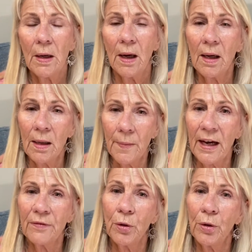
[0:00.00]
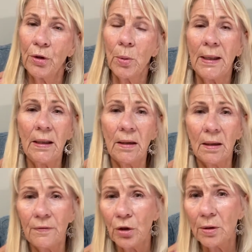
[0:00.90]
After the 20th
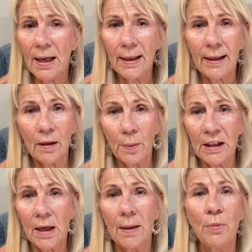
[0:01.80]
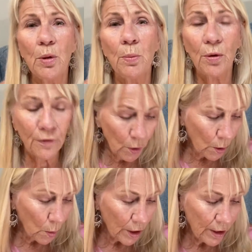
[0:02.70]
of July, it'll be time to move
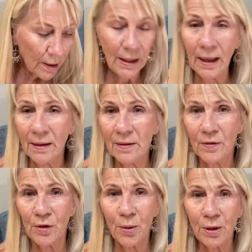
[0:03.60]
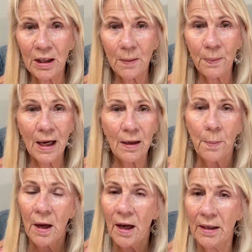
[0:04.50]
forward again. So keep that in
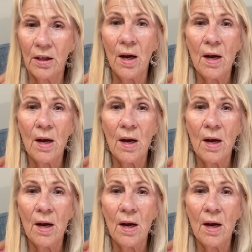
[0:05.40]
mind.